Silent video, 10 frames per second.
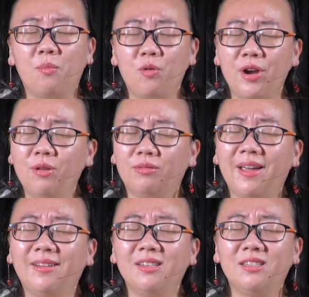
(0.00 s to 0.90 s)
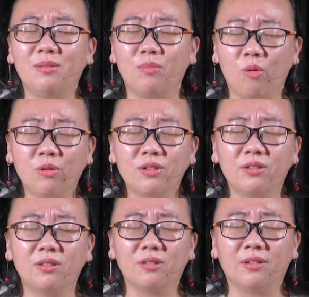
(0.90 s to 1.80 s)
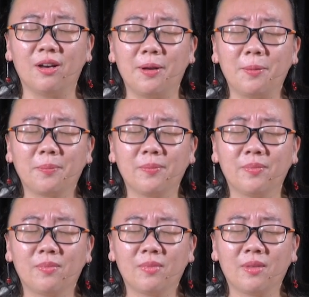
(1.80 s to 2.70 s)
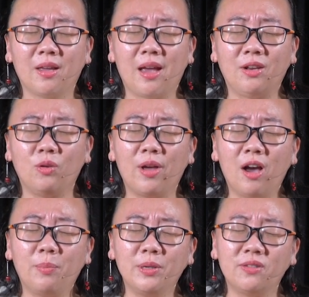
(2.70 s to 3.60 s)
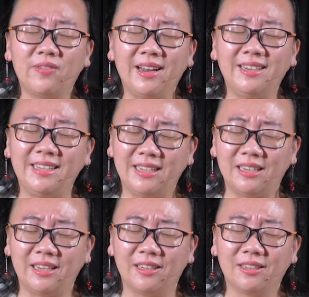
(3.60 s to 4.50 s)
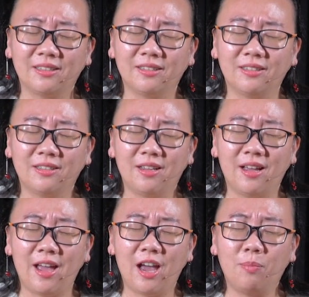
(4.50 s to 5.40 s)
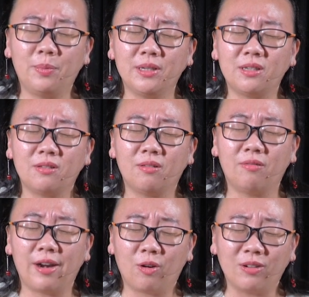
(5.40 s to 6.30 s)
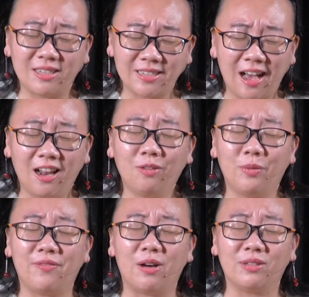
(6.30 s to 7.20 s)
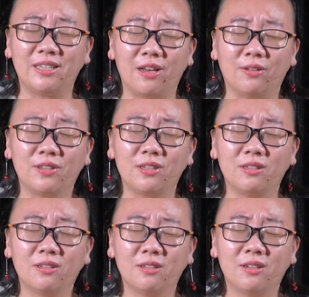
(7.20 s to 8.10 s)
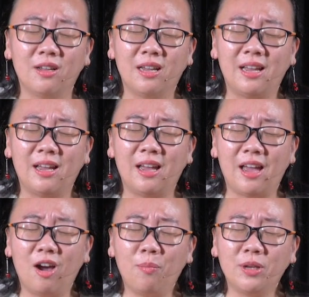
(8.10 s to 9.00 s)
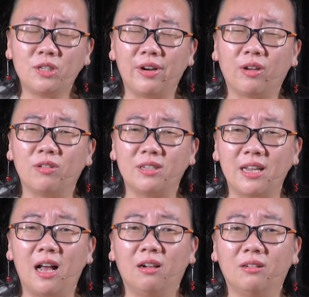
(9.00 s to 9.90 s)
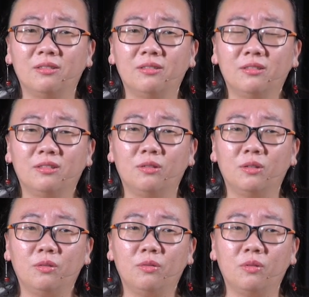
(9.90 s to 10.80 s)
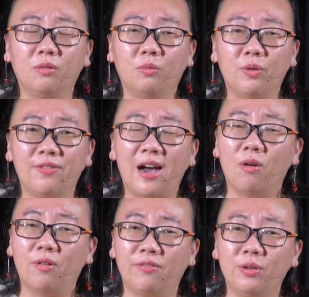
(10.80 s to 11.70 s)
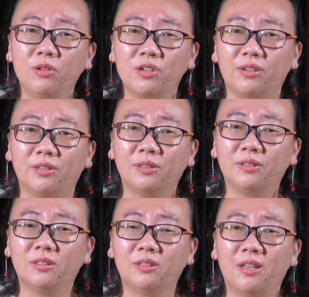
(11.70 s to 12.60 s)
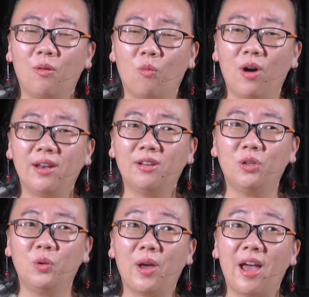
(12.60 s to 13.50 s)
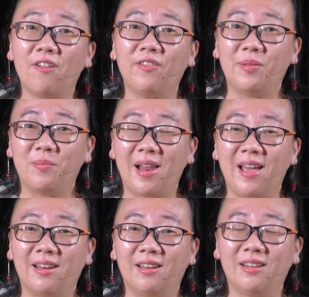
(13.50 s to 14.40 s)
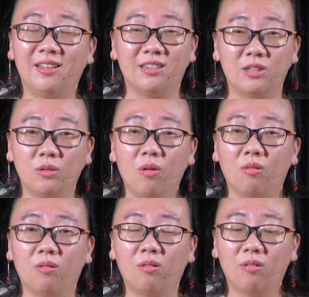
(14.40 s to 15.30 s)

Pray you take these emotions, O God, and you help us find healing. Help us reconcile with ourselves. Help us reconcile with our future and what you have in plan in store.